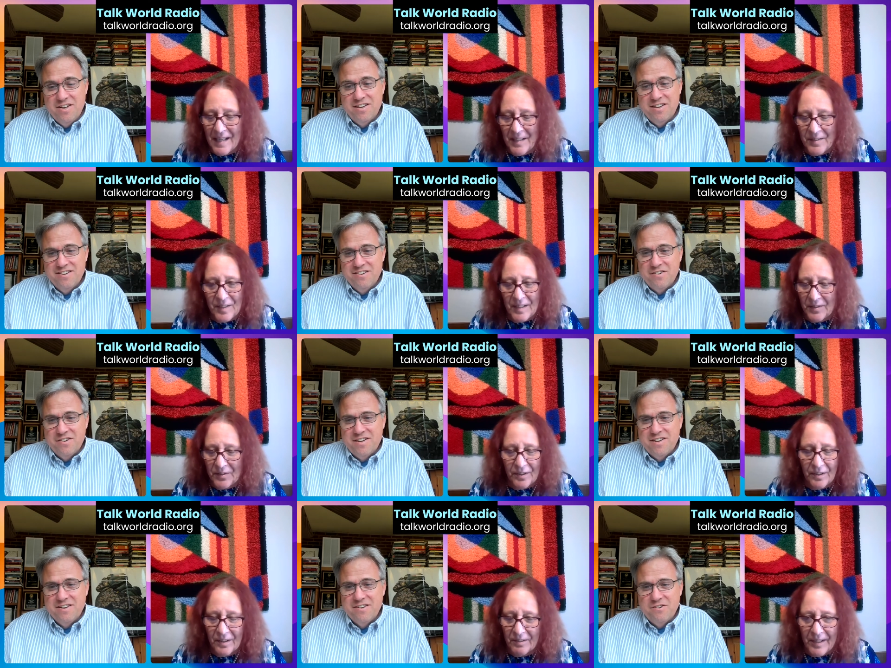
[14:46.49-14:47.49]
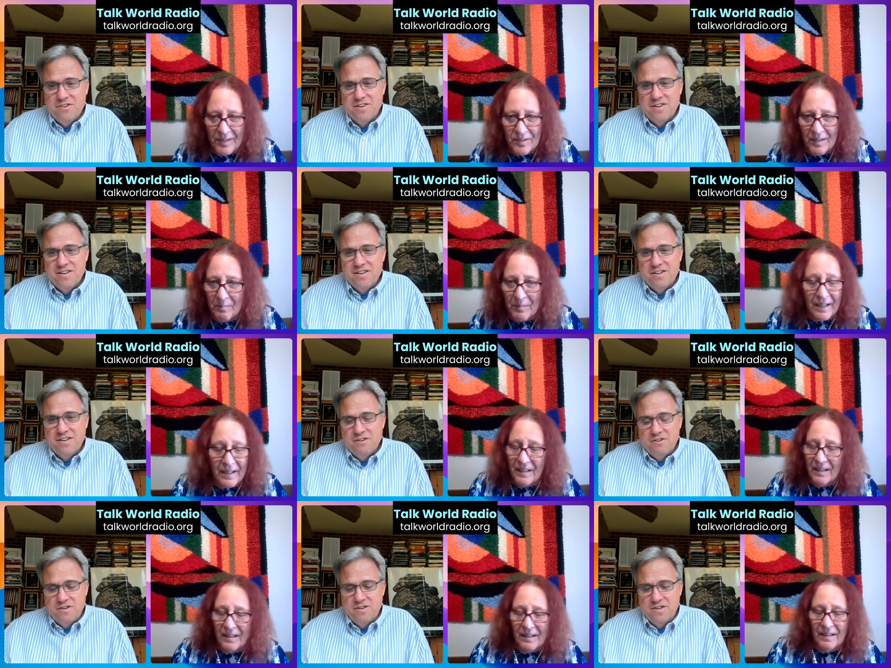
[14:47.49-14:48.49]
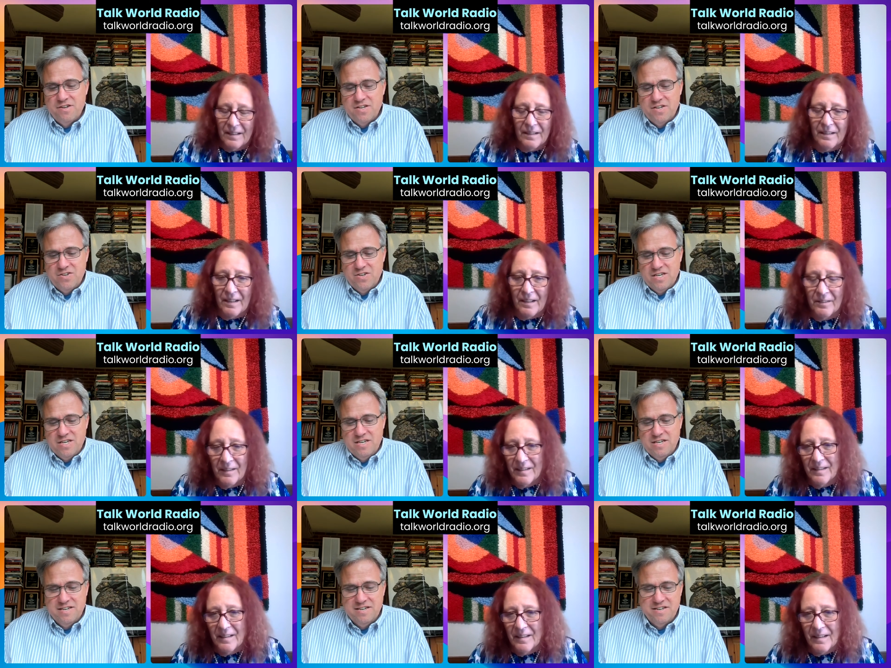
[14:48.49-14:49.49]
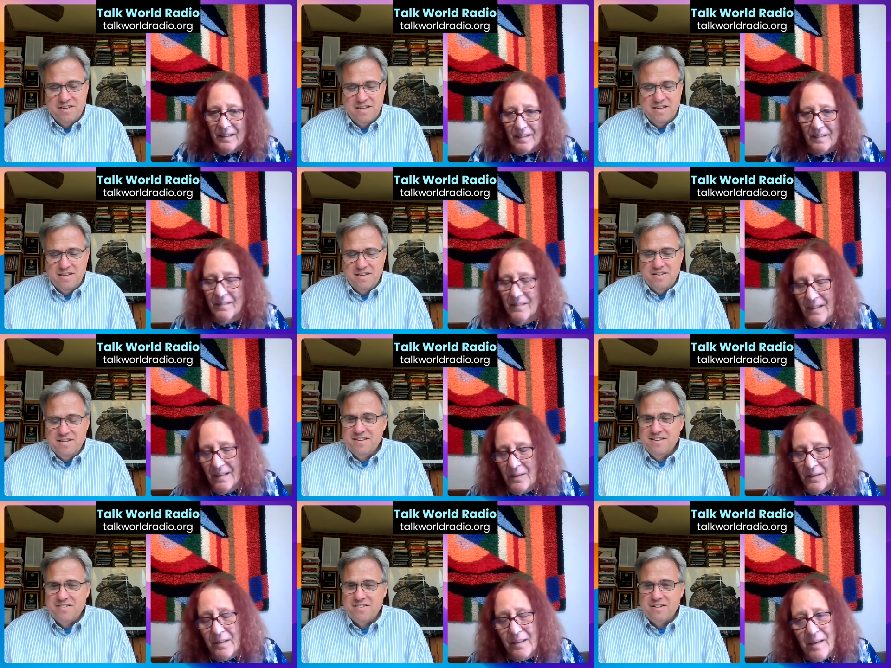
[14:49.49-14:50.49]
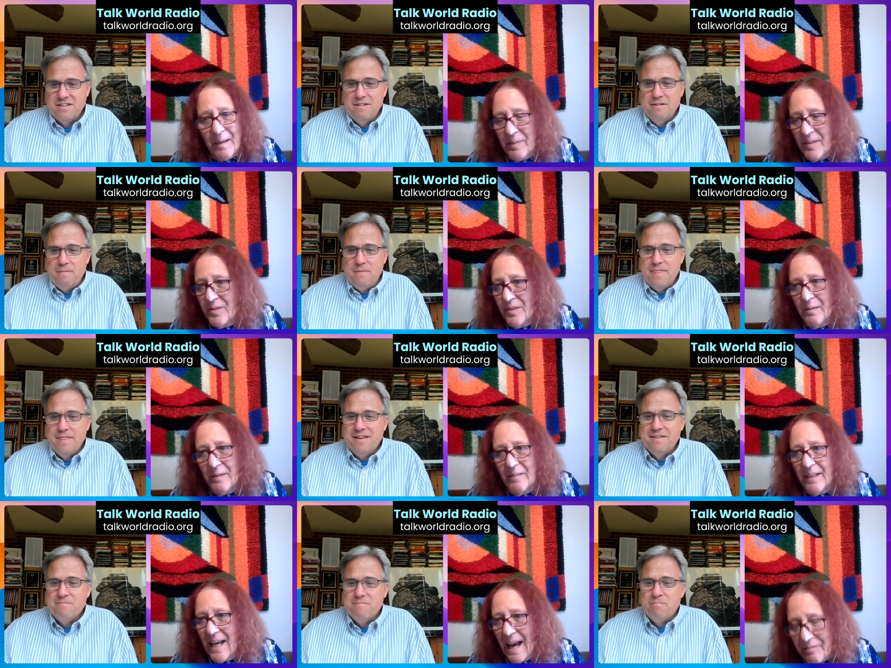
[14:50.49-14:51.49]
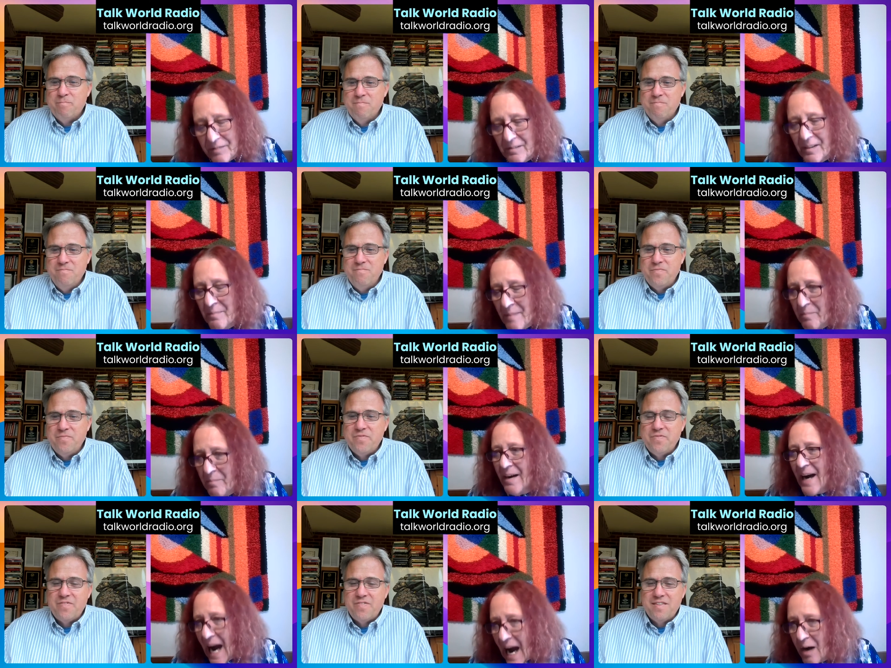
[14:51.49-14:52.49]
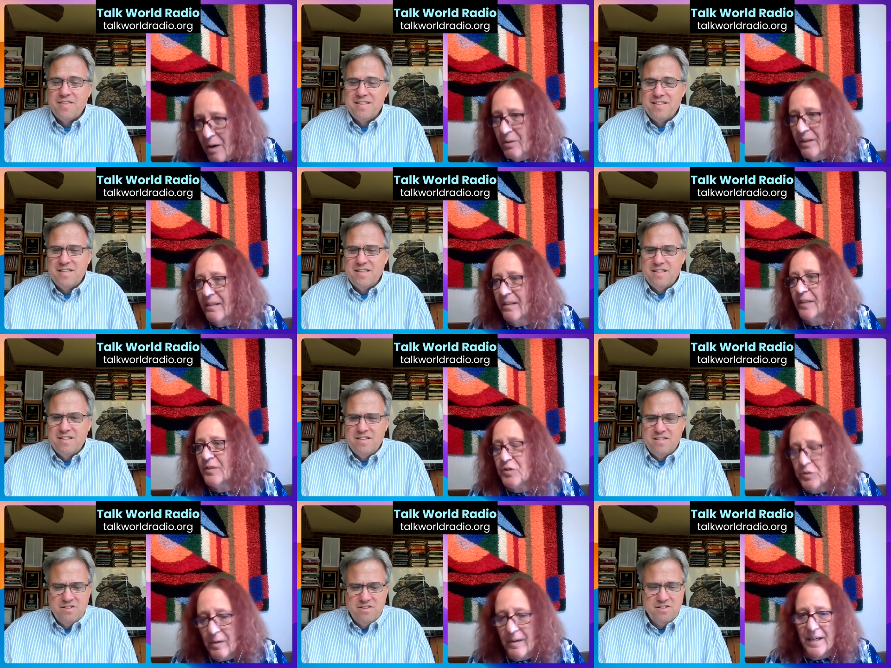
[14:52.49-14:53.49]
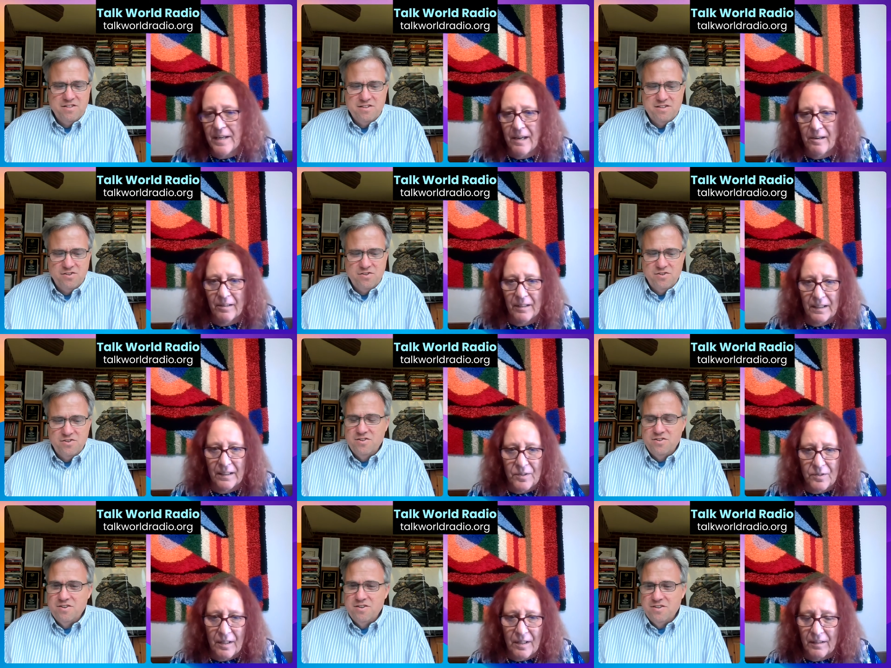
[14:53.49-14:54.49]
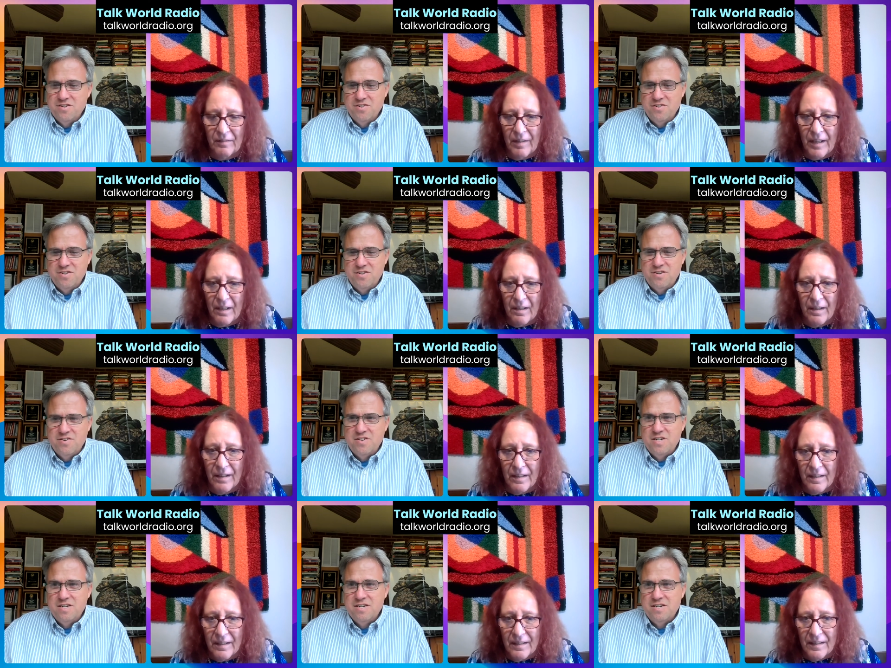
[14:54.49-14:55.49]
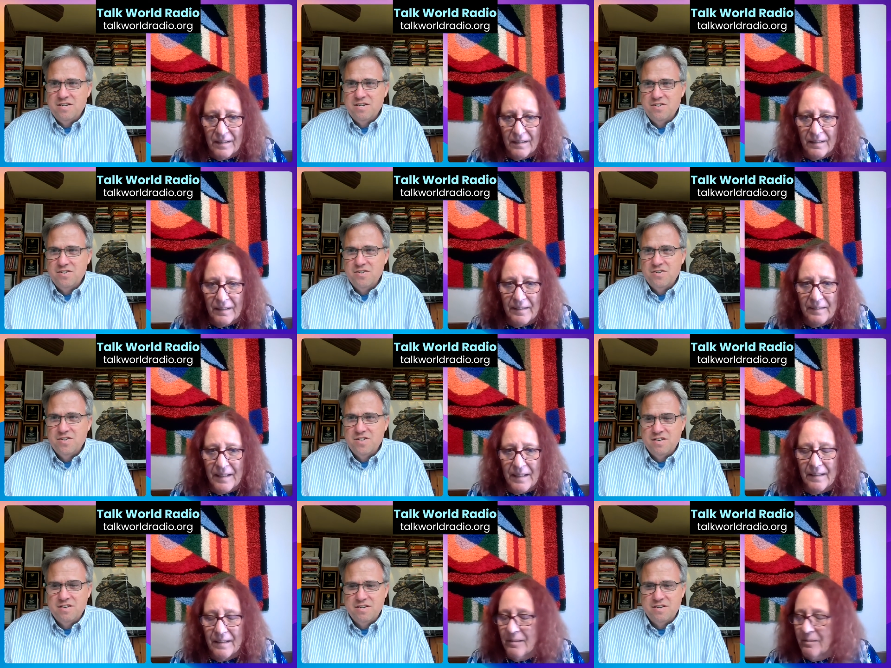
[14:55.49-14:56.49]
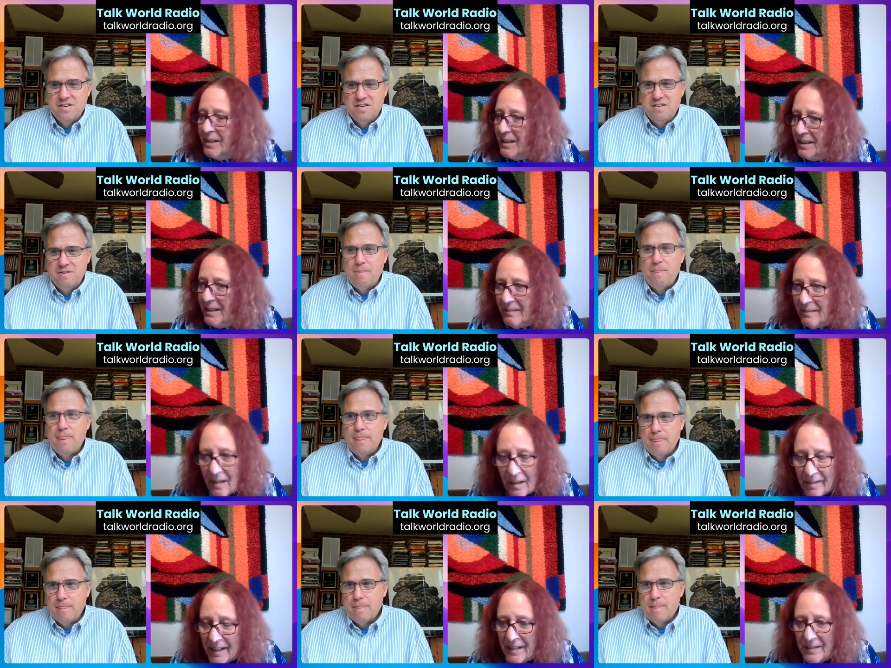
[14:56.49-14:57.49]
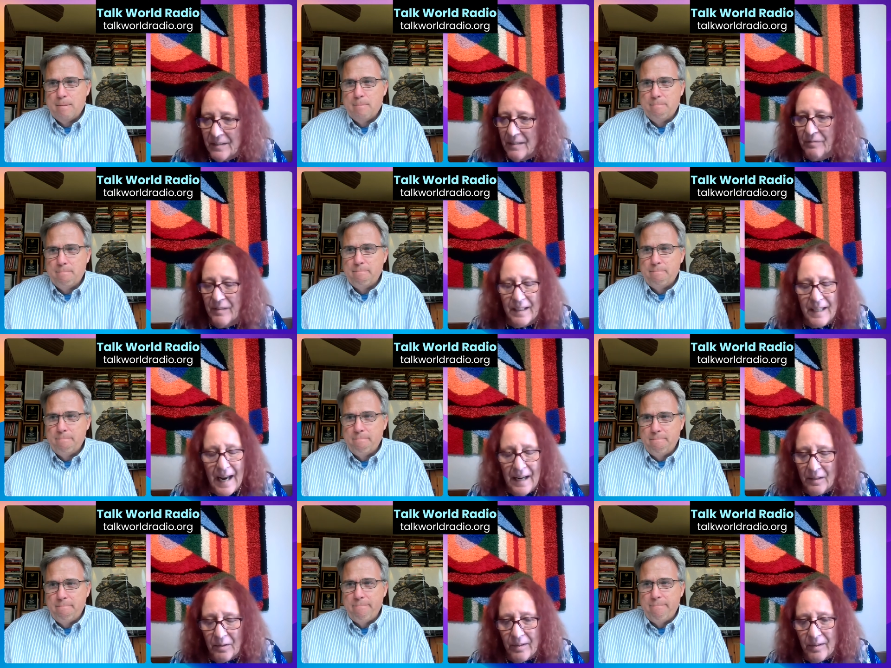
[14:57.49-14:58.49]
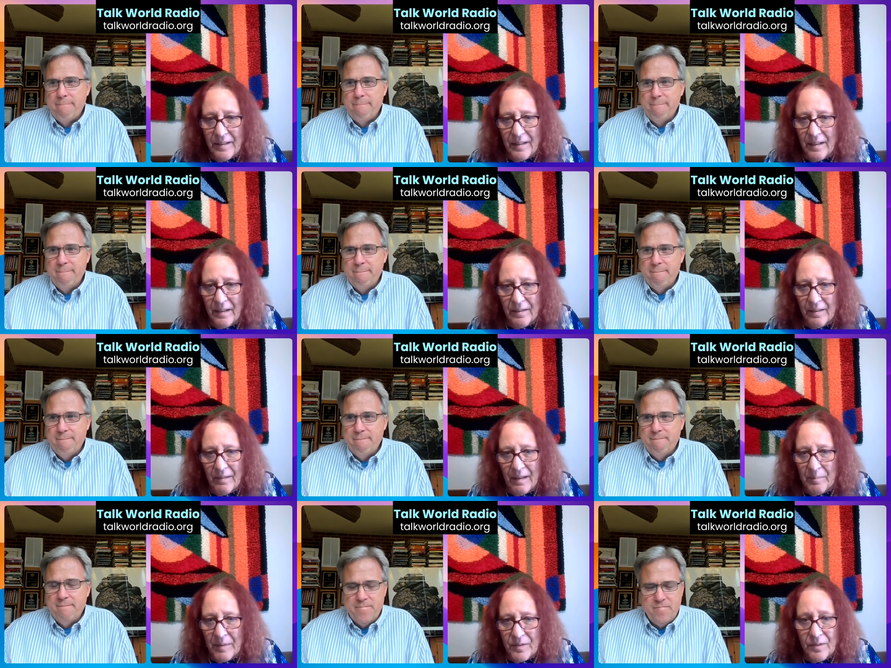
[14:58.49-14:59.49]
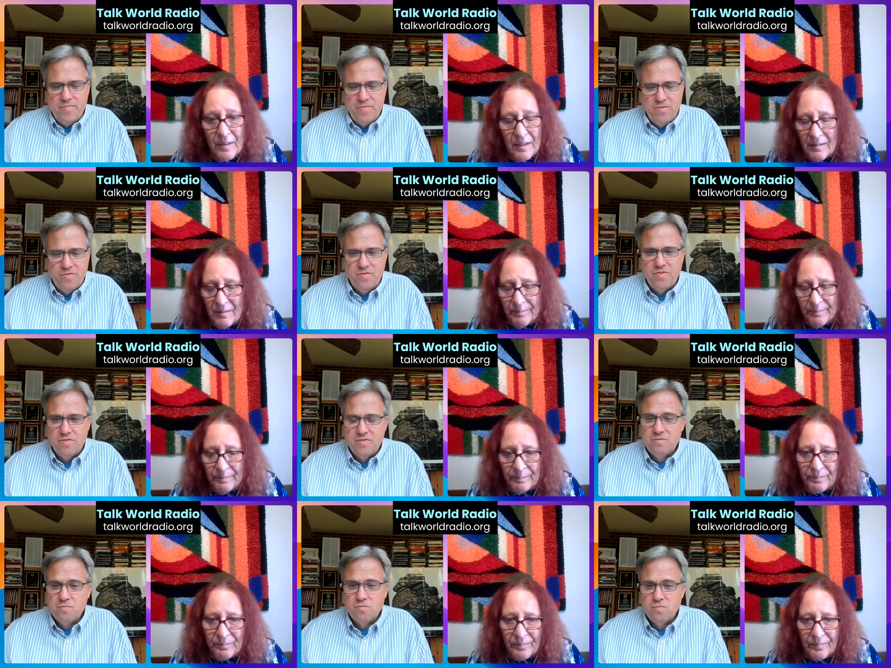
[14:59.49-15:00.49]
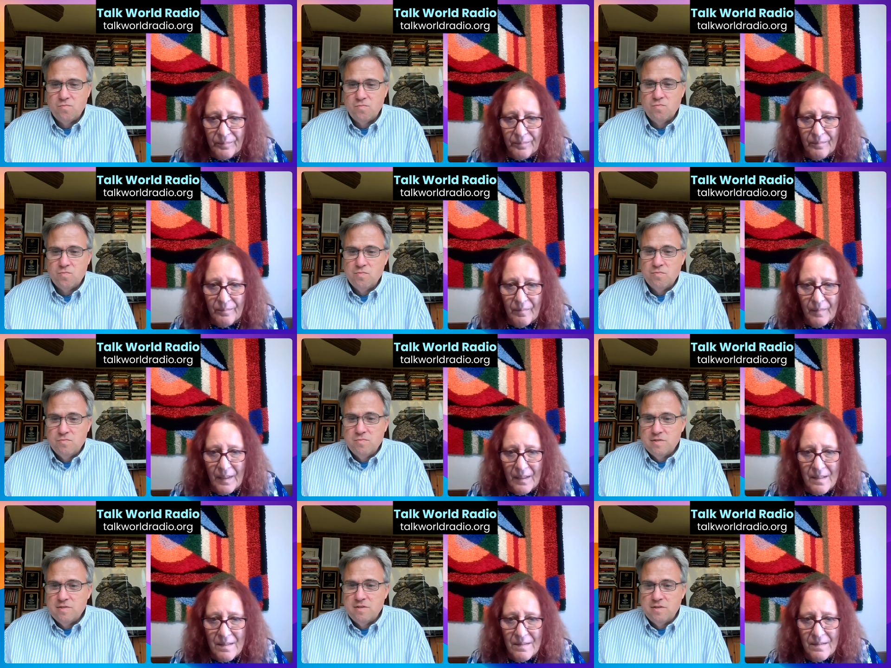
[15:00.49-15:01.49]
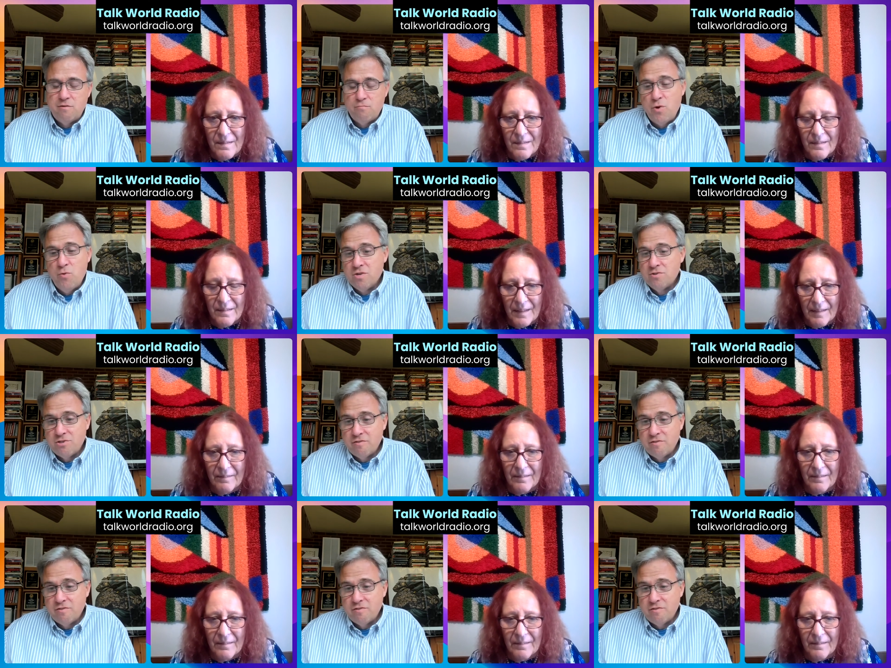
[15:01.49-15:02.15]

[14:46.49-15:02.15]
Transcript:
Speaker 1: question and it's an eternal question. But you know, nuclear weapons, though, we have to remember how extraordinarily destructive they are and and they really are in a different category than other weapons.
Speaker 2: And we won't